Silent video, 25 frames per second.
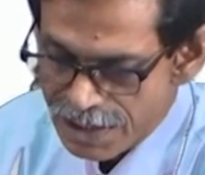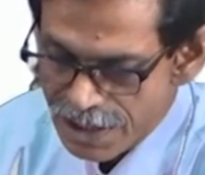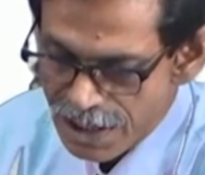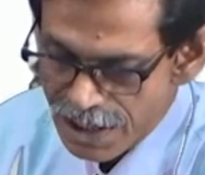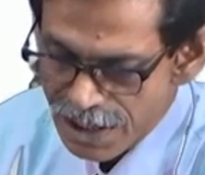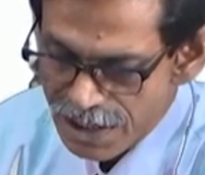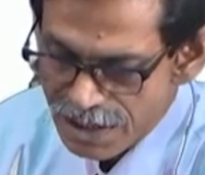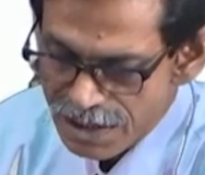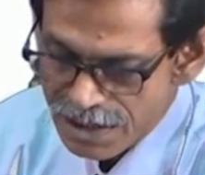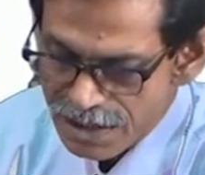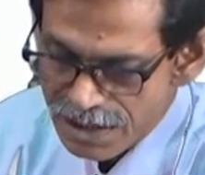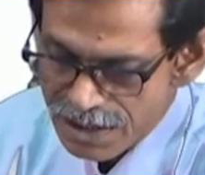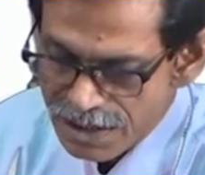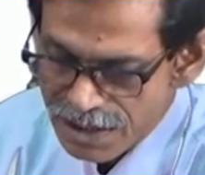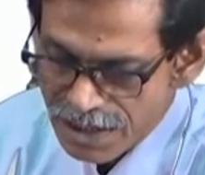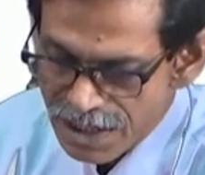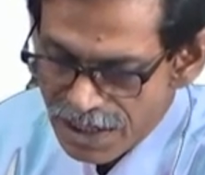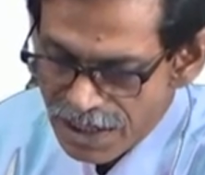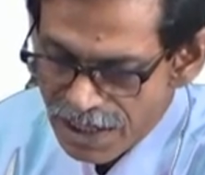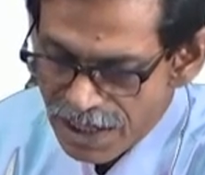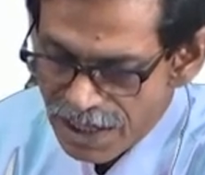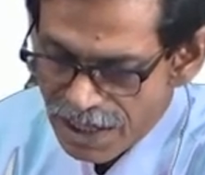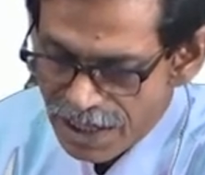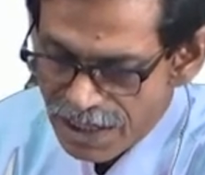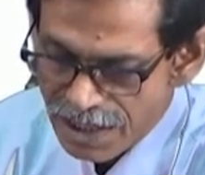This
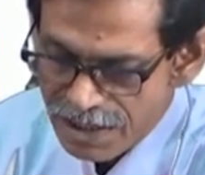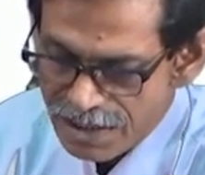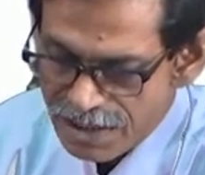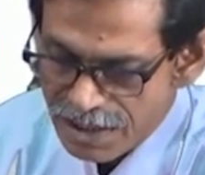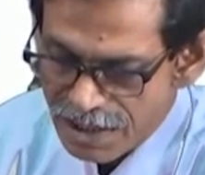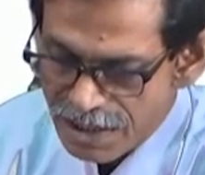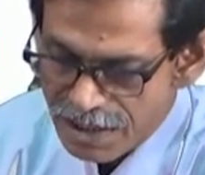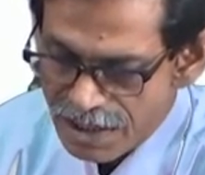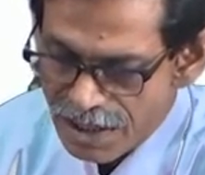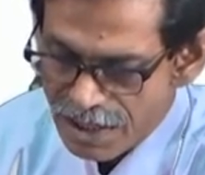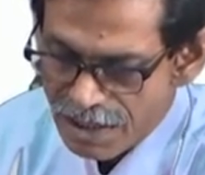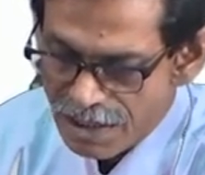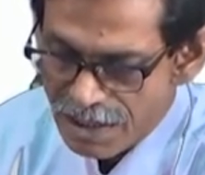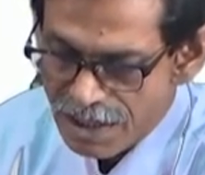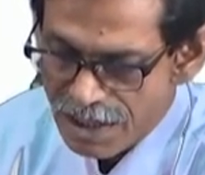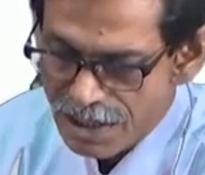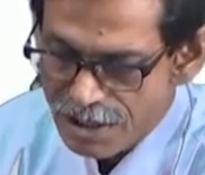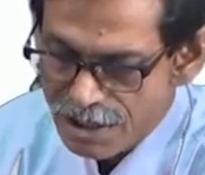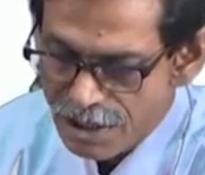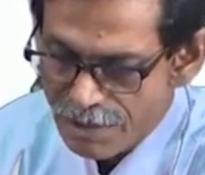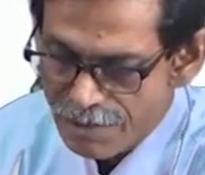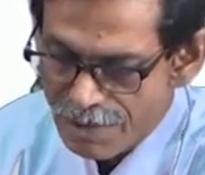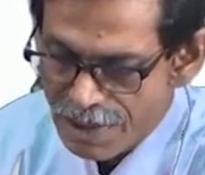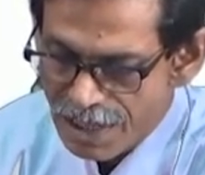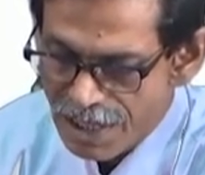is in the
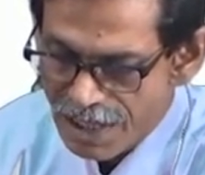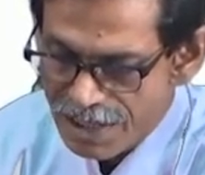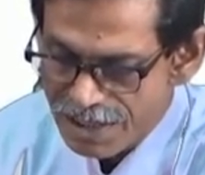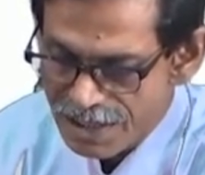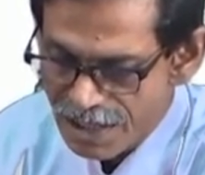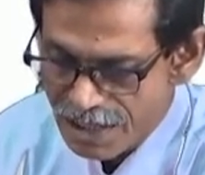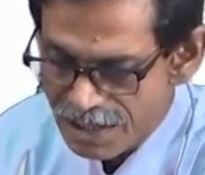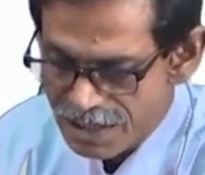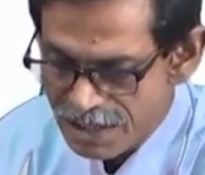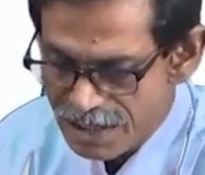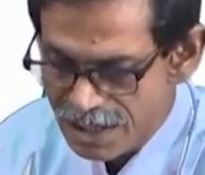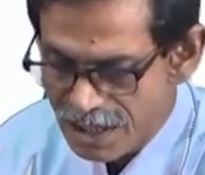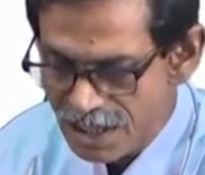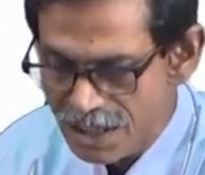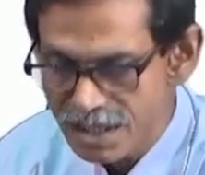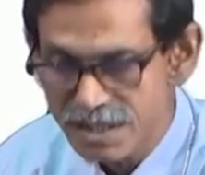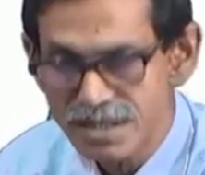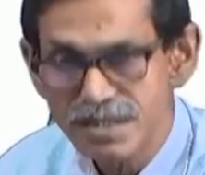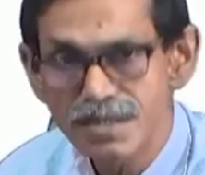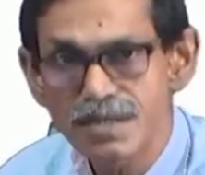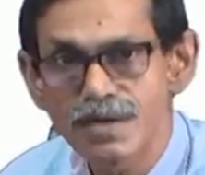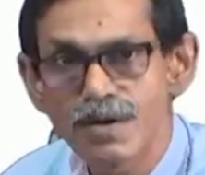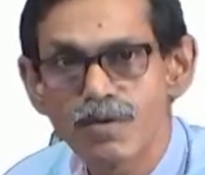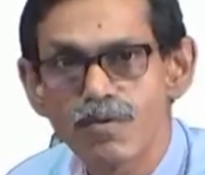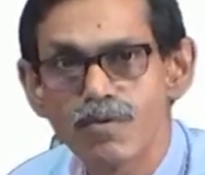case of ELISA,
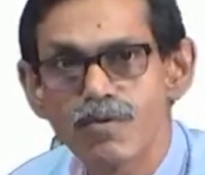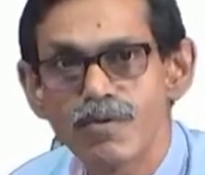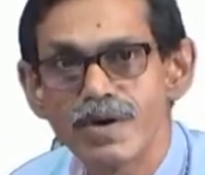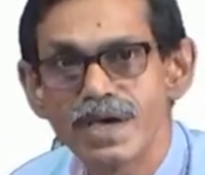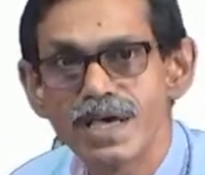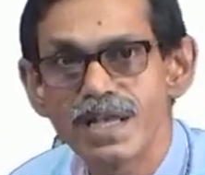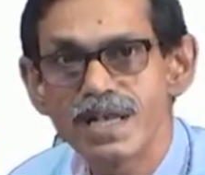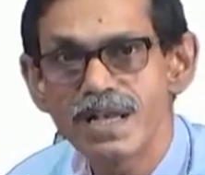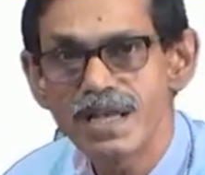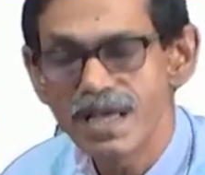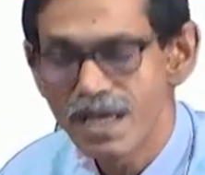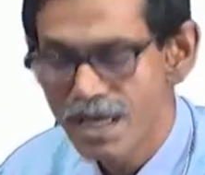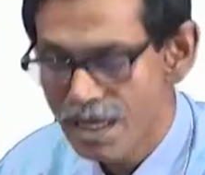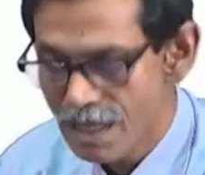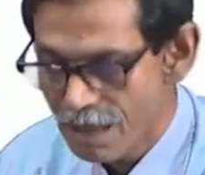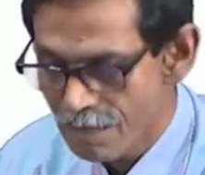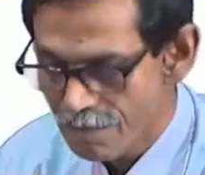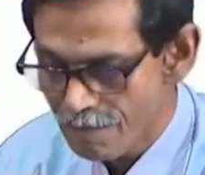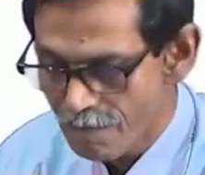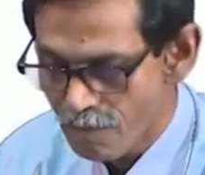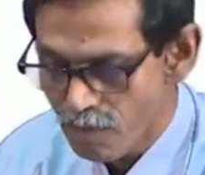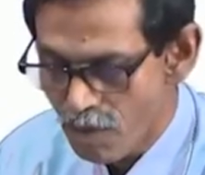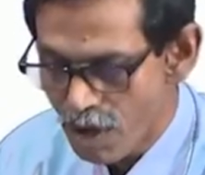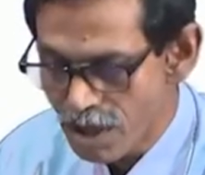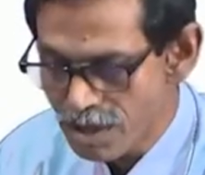this well
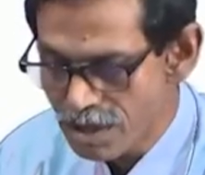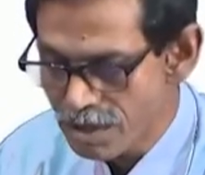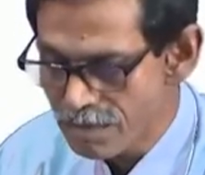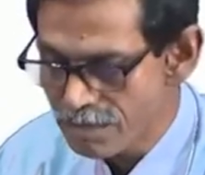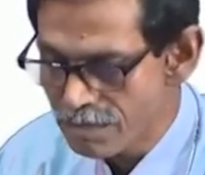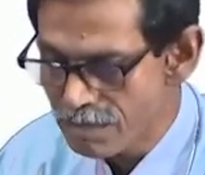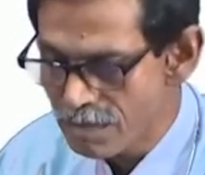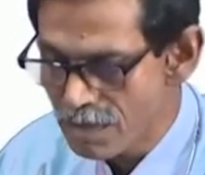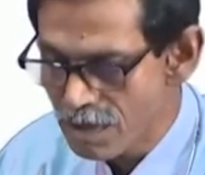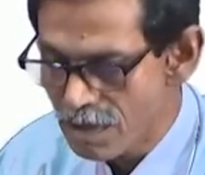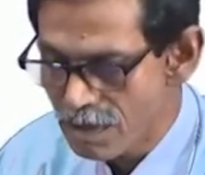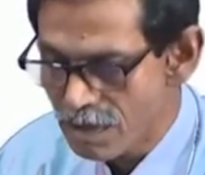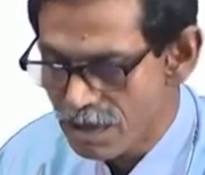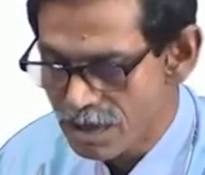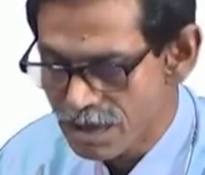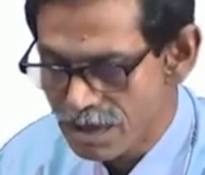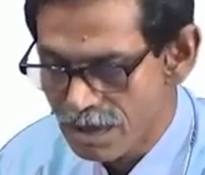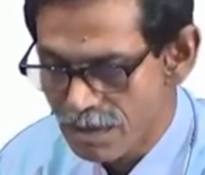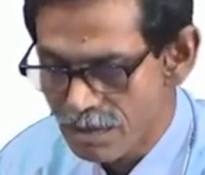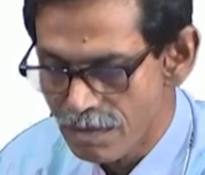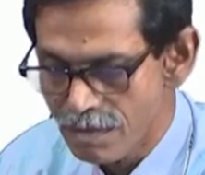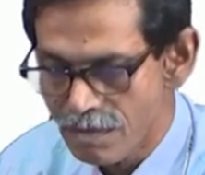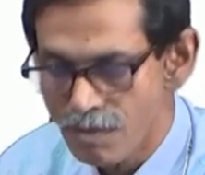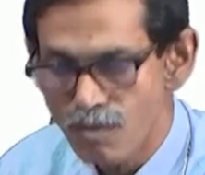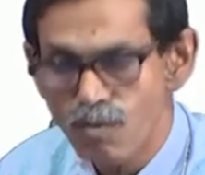bottom or
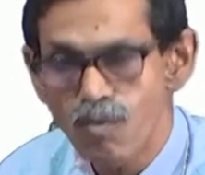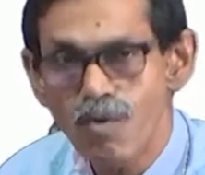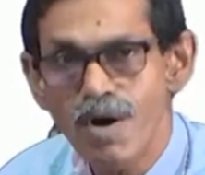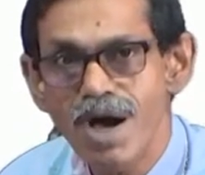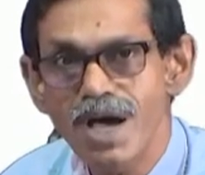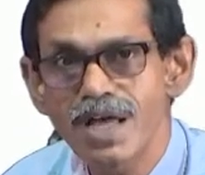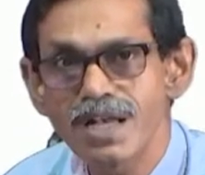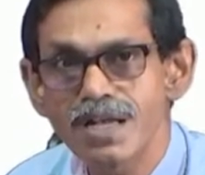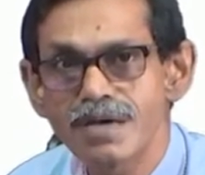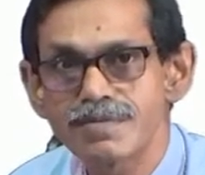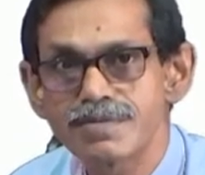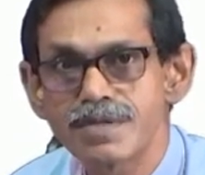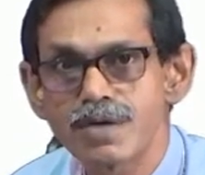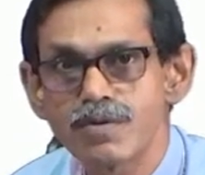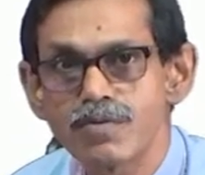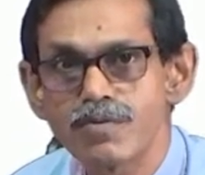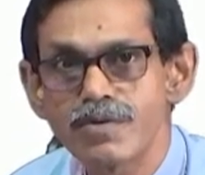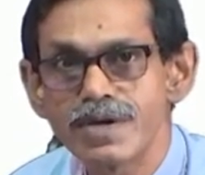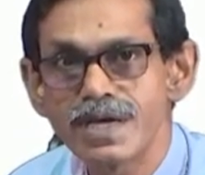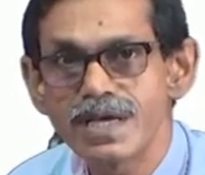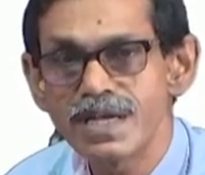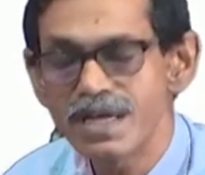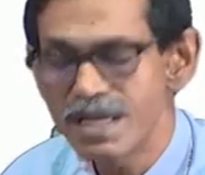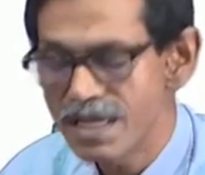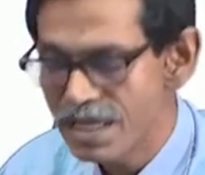the wall of the
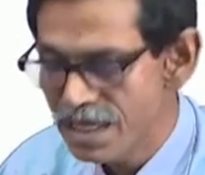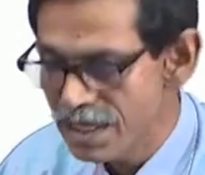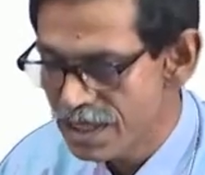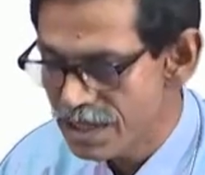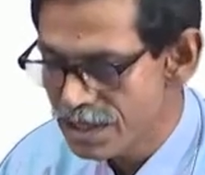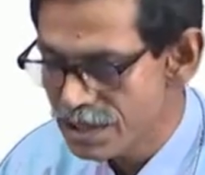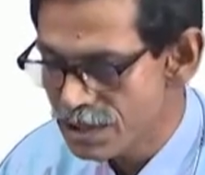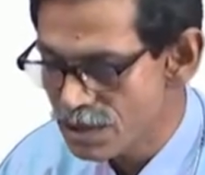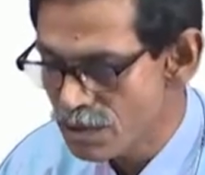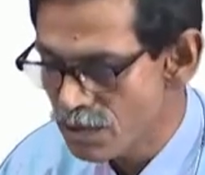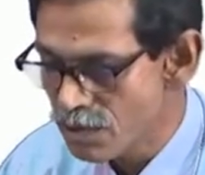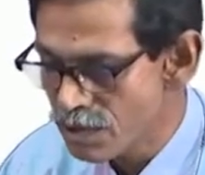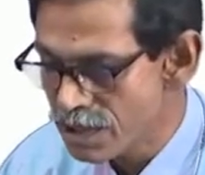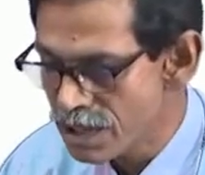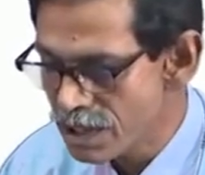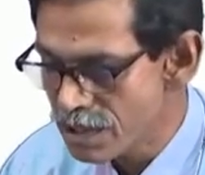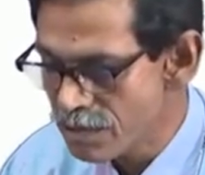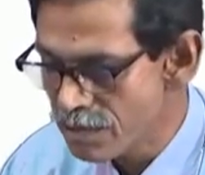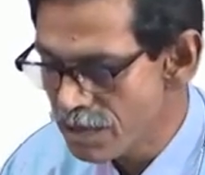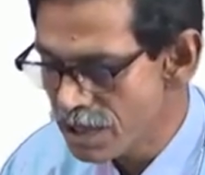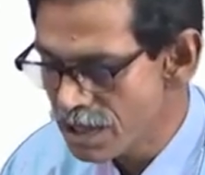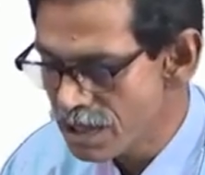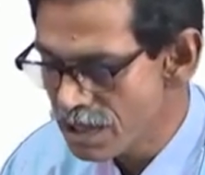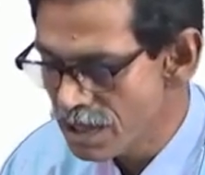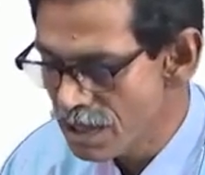well is
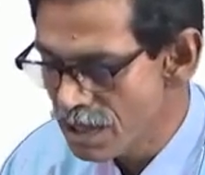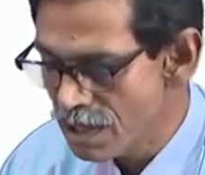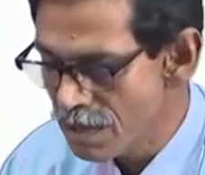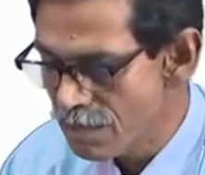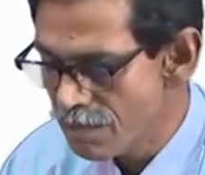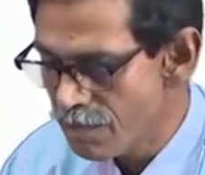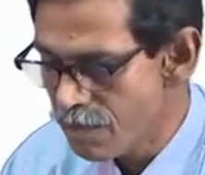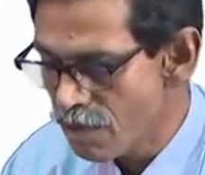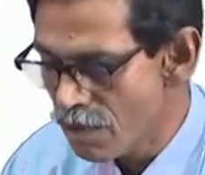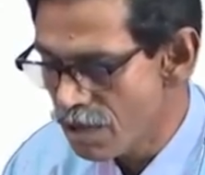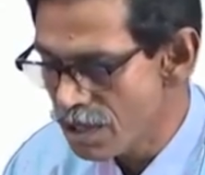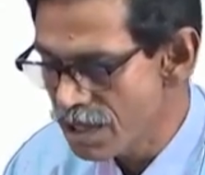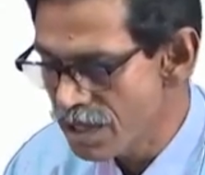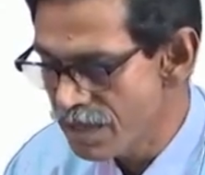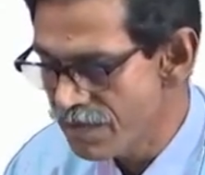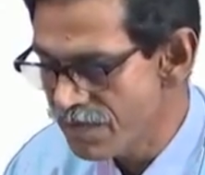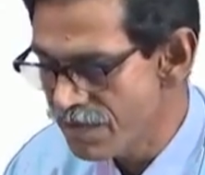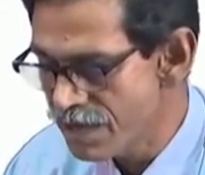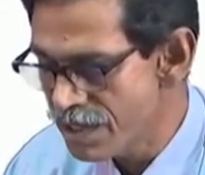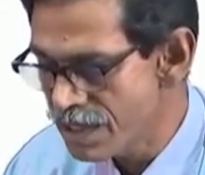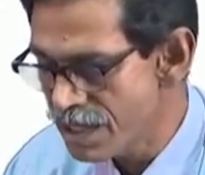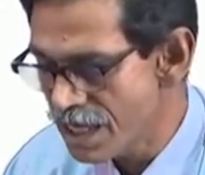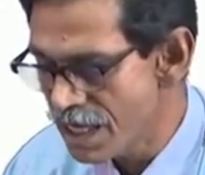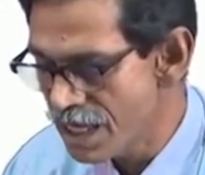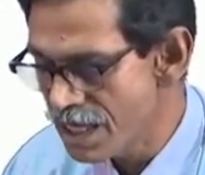coated with
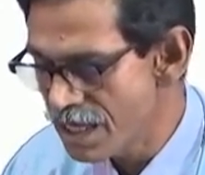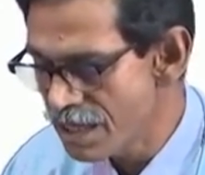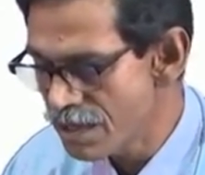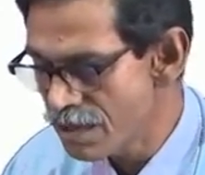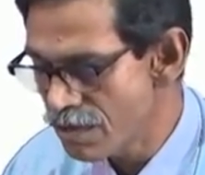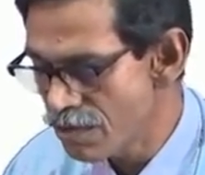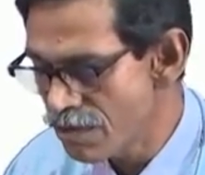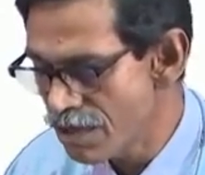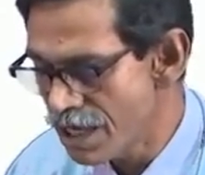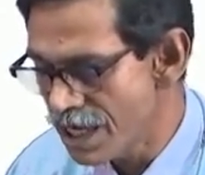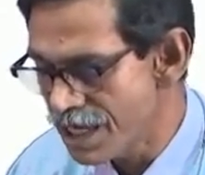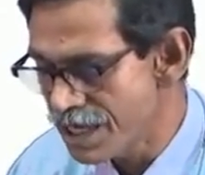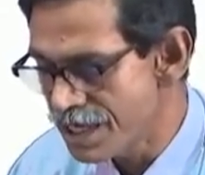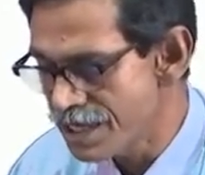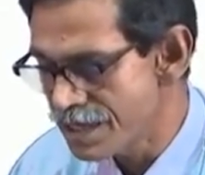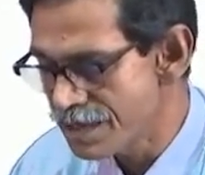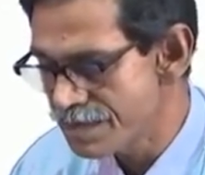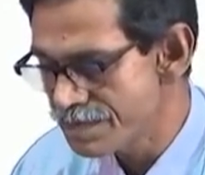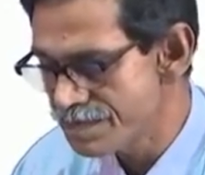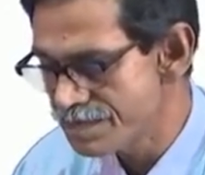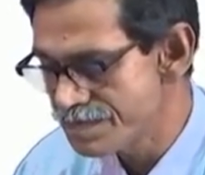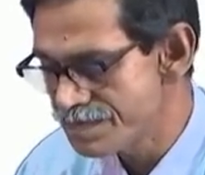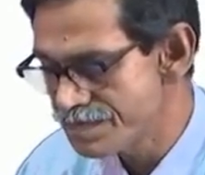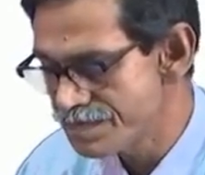polyvinyl chloride.